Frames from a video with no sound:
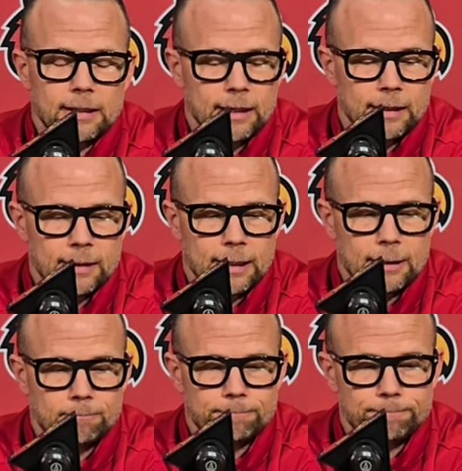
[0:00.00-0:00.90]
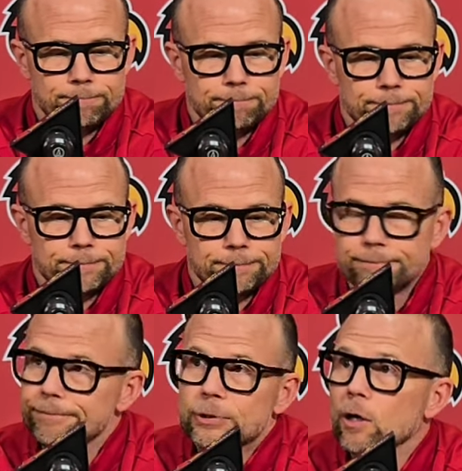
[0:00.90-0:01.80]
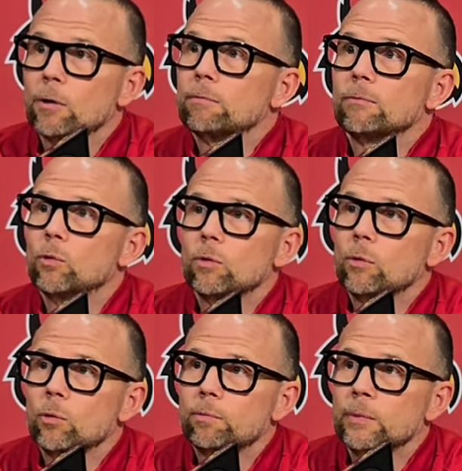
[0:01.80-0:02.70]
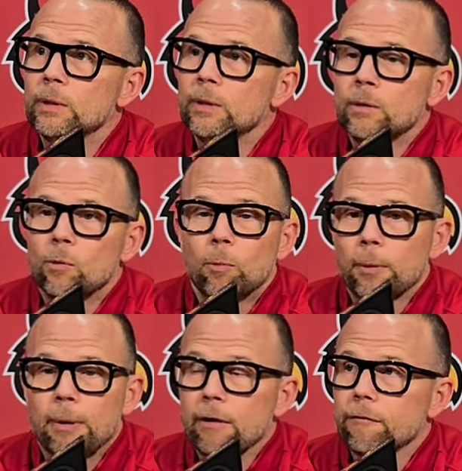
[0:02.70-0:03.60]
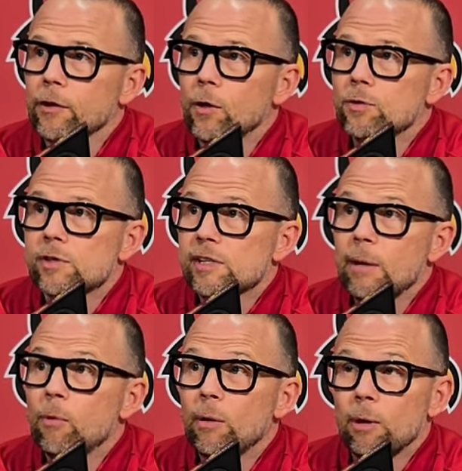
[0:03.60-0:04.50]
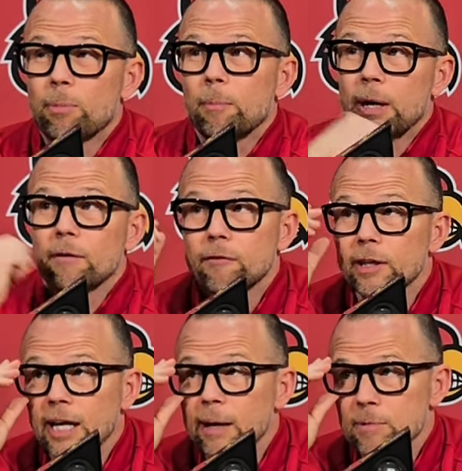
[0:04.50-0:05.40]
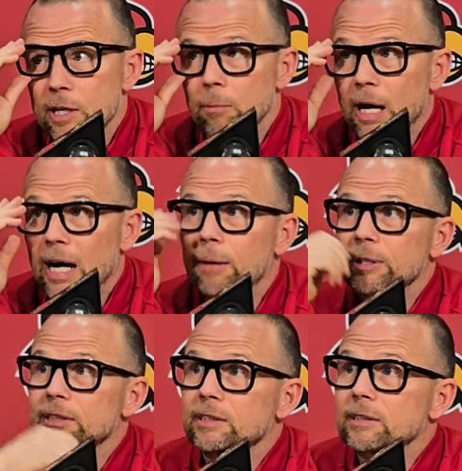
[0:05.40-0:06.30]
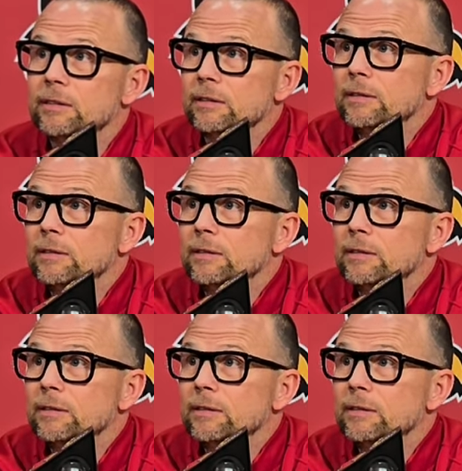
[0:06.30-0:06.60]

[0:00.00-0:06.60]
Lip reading: And so we'll prepare for those the same way we prepared for the games in the Bahamas.